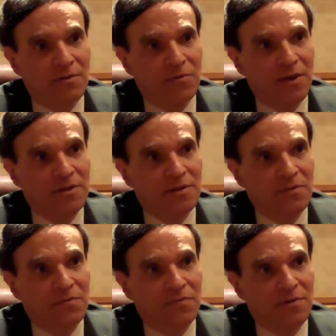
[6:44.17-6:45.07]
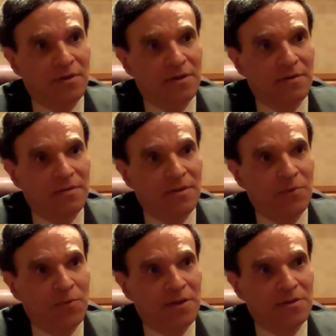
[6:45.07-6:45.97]
creation of
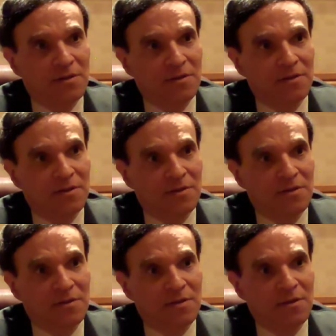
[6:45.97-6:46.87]
immigration clinics.